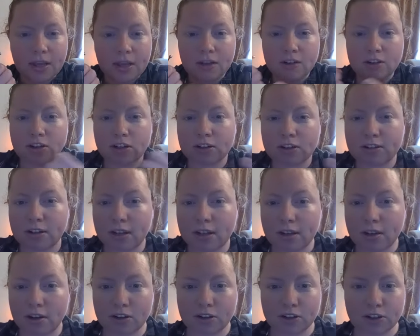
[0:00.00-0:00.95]
And just
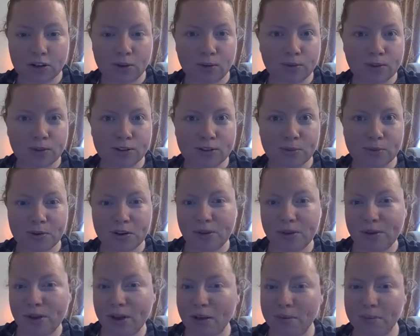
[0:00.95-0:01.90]
like our shoulders, when
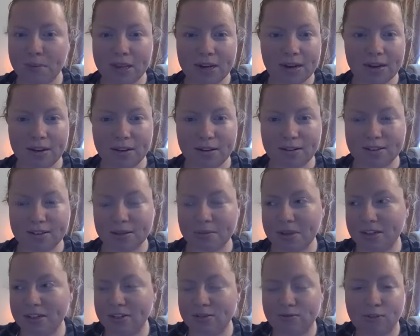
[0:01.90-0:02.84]
you come in and ask
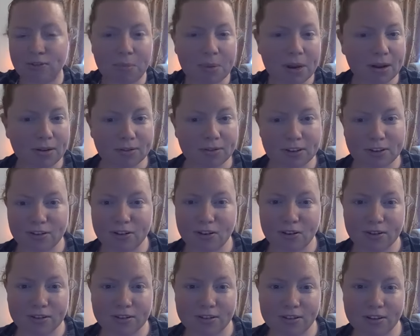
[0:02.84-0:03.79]
me to rub out the
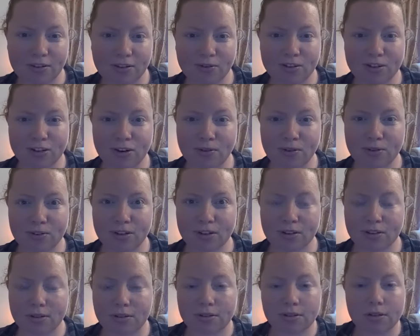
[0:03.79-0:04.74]
knots in your
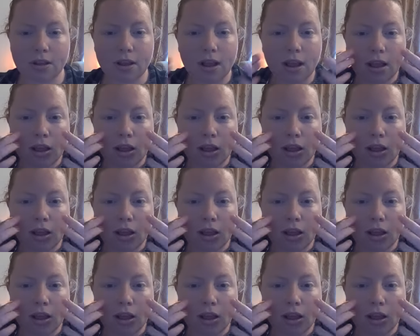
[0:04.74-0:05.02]
shoulders,